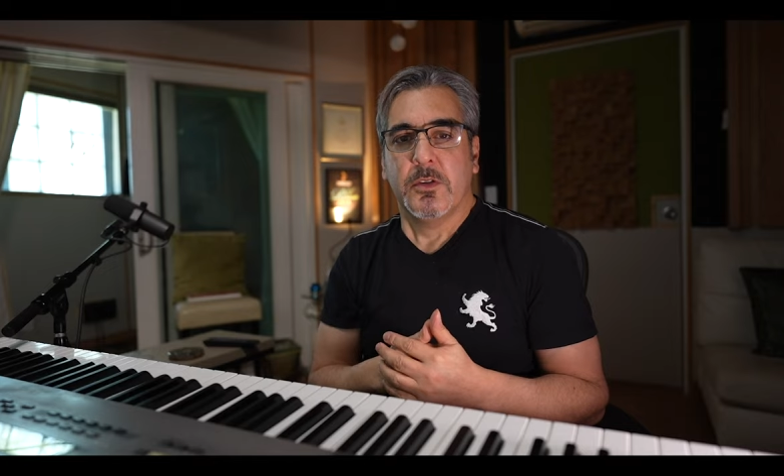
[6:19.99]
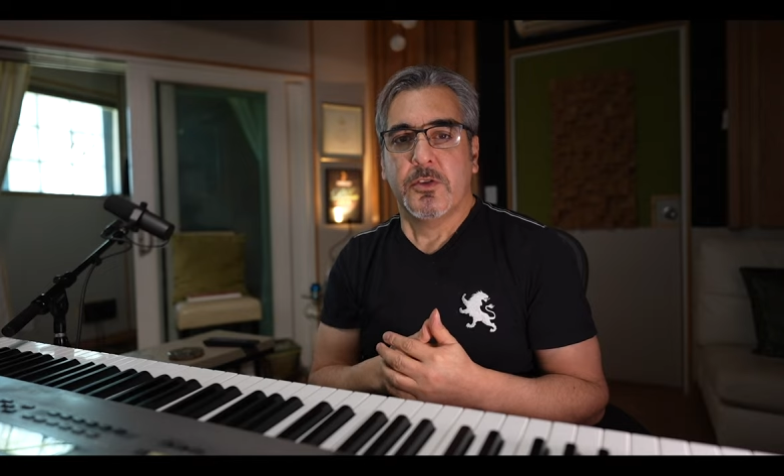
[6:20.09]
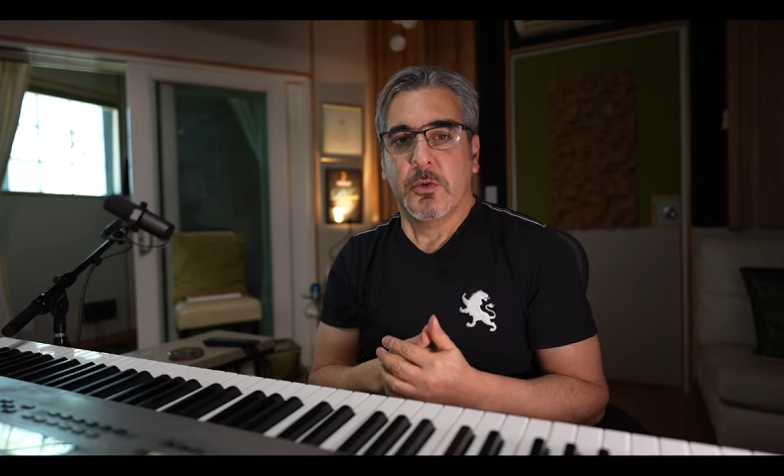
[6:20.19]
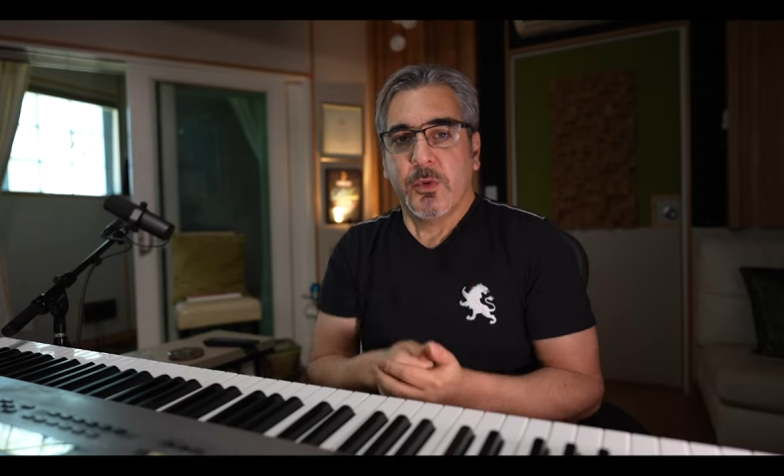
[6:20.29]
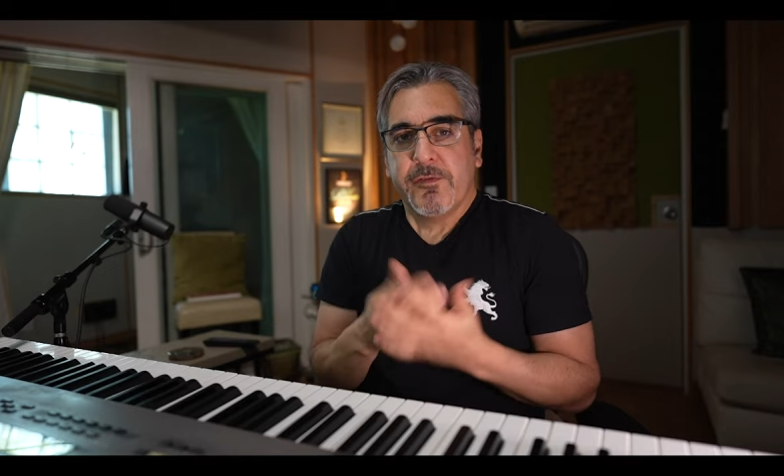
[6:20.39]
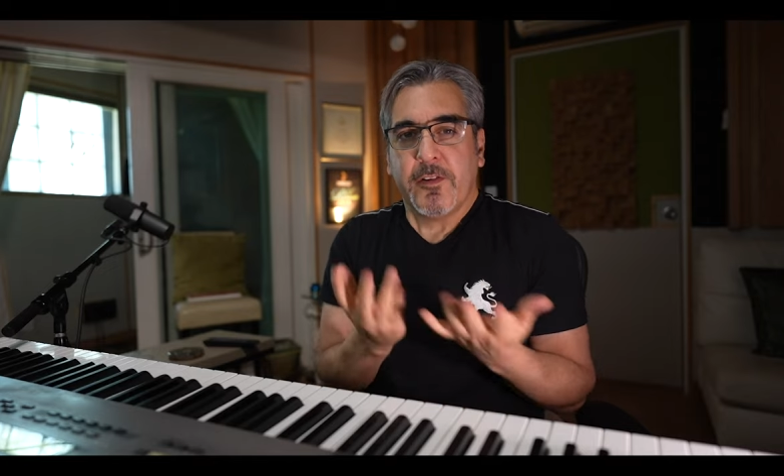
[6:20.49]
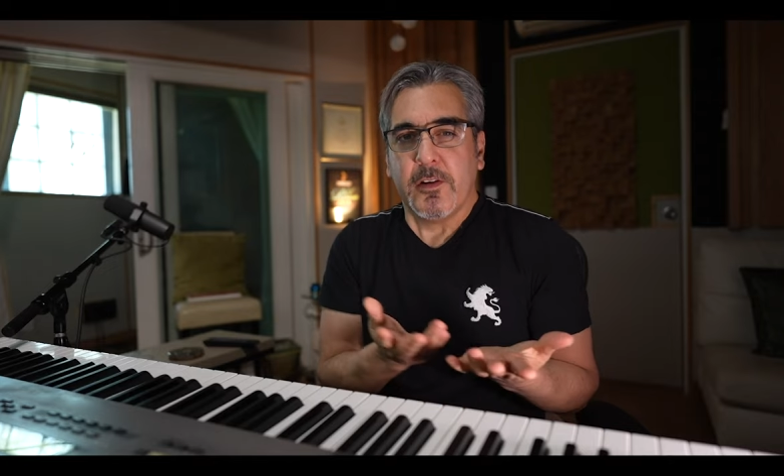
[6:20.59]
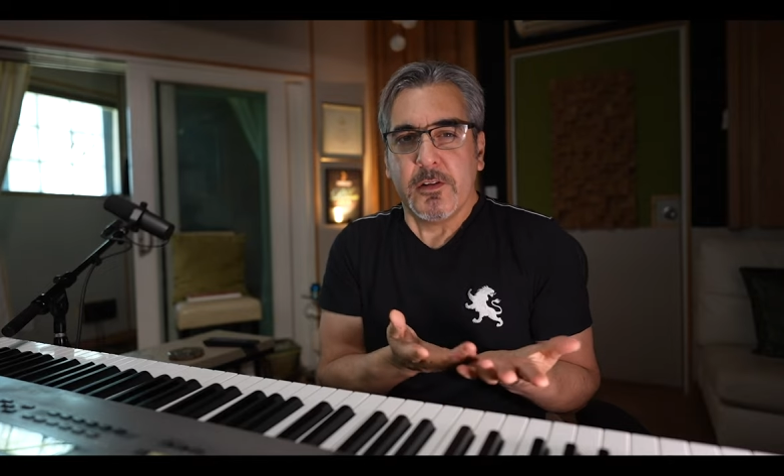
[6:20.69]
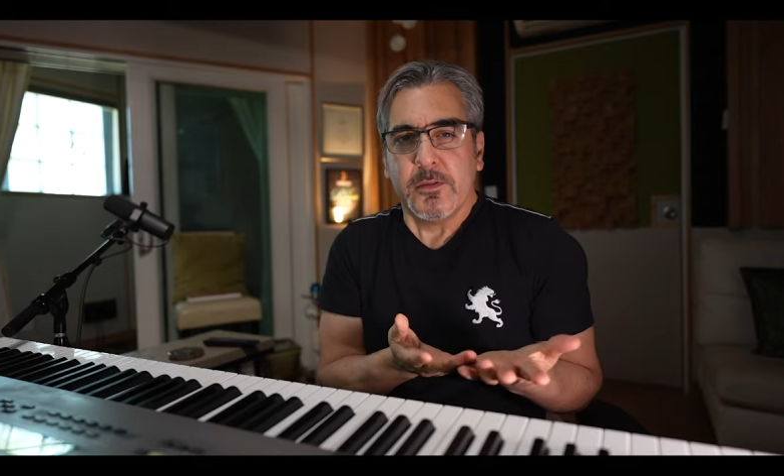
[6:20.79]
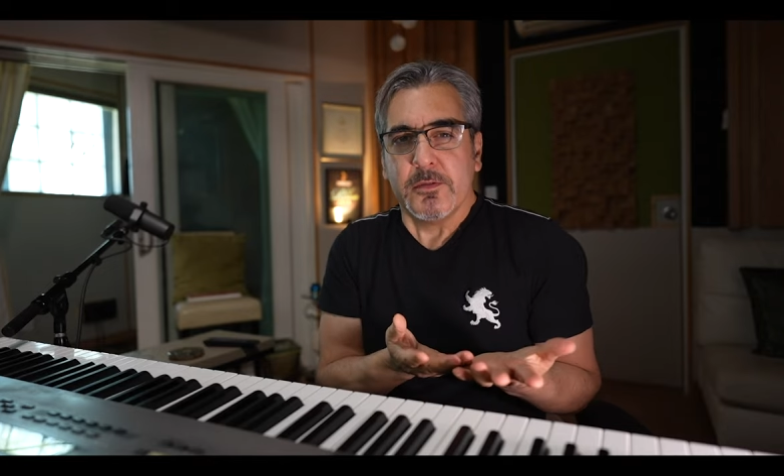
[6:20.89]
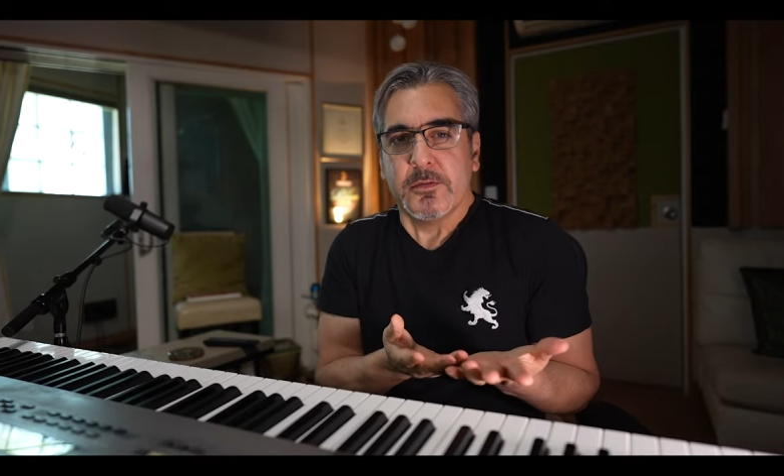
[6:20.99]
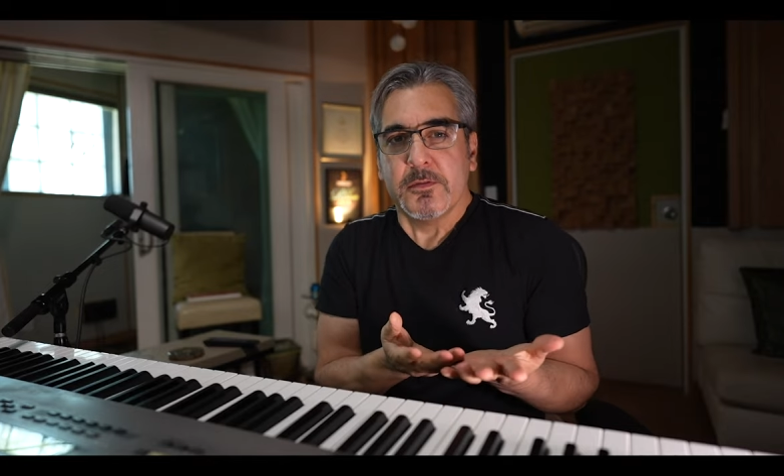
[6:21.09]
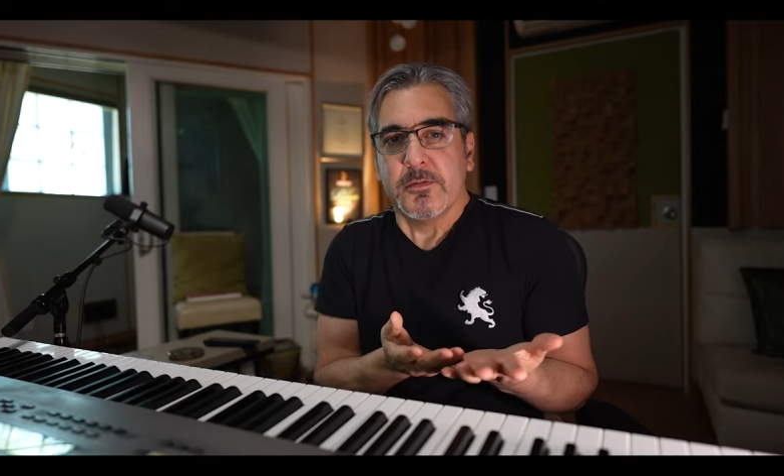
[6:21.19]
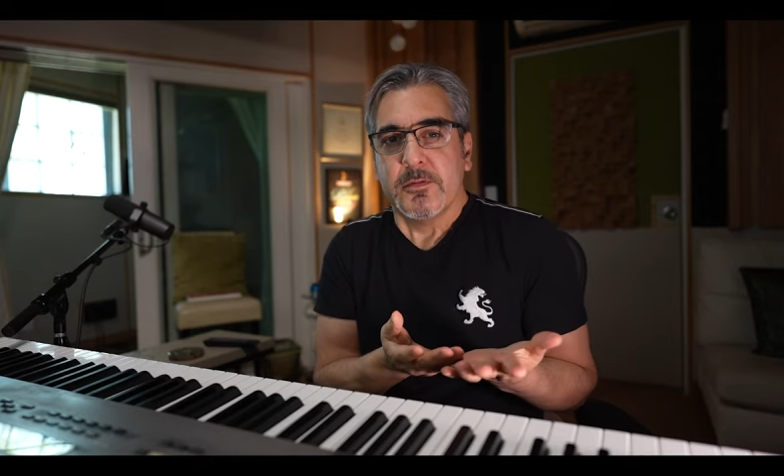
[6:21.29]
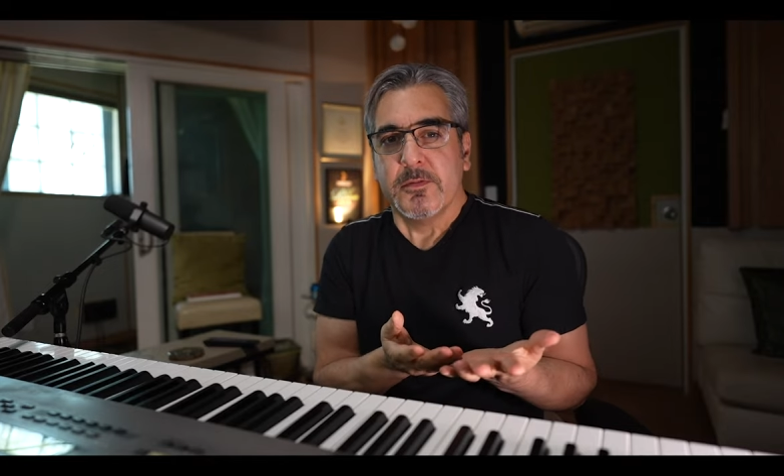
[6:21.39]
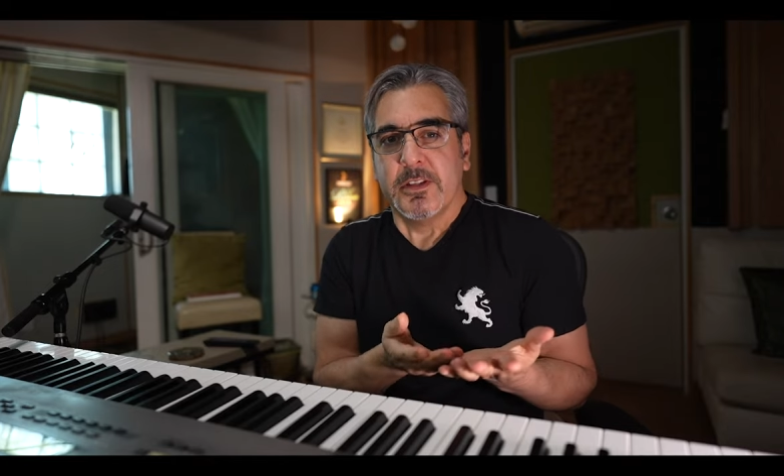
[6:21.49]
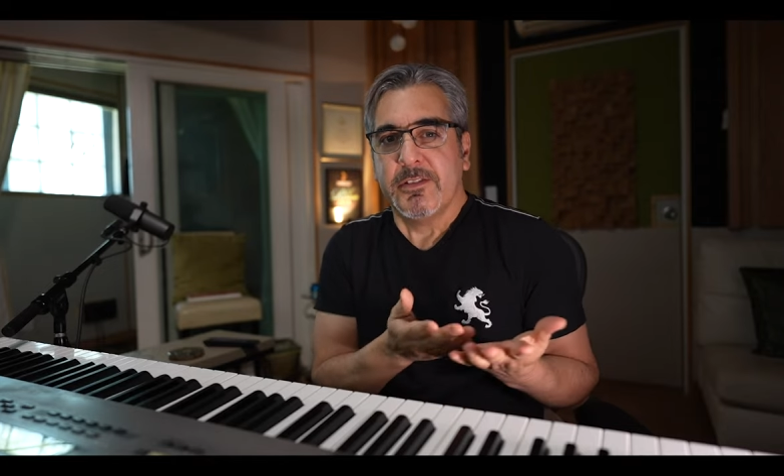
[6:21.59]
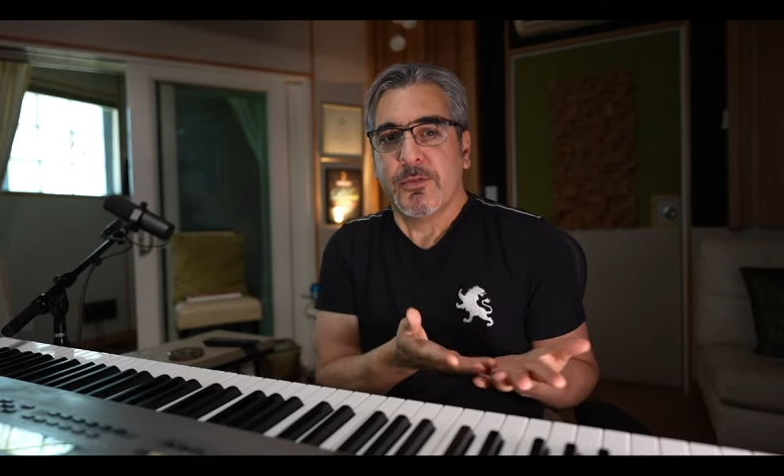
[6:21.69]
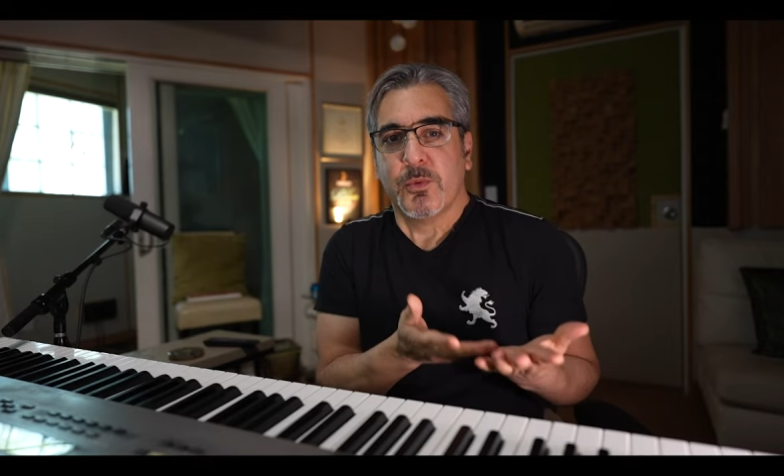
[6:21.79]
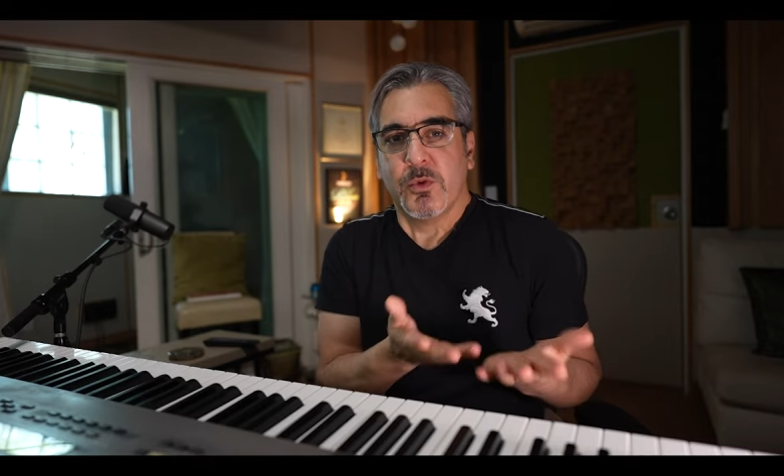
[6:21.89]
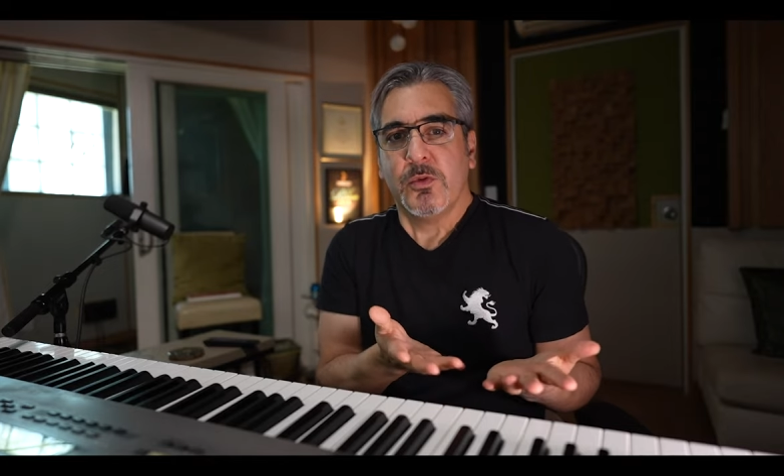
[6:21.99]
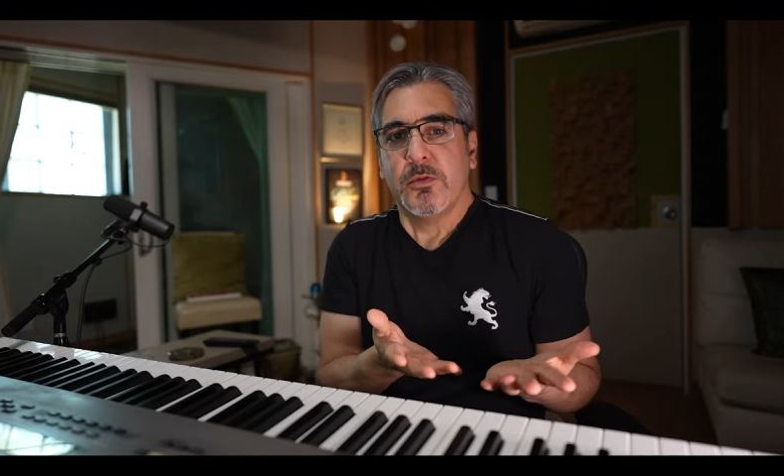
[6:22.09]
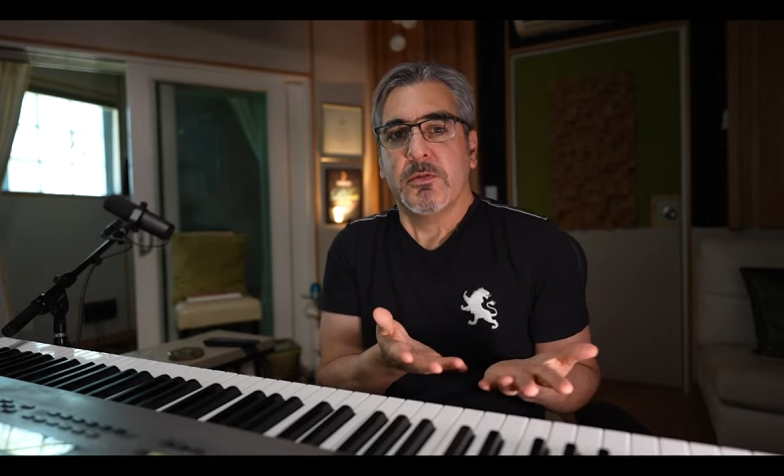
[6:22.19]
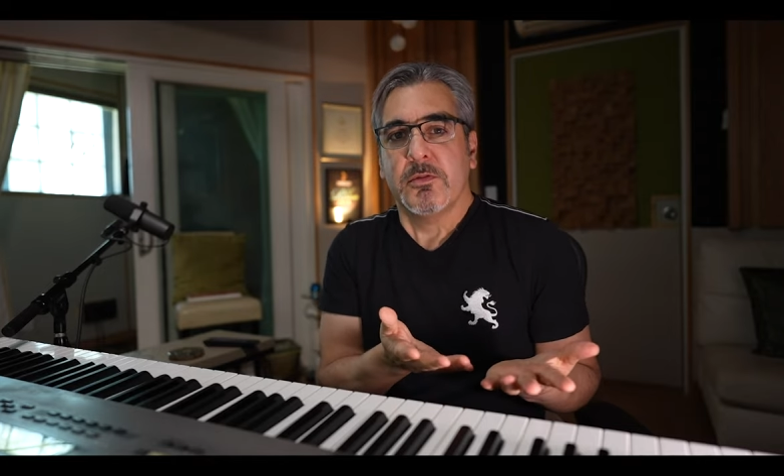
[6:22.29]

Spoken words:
should we follow this rule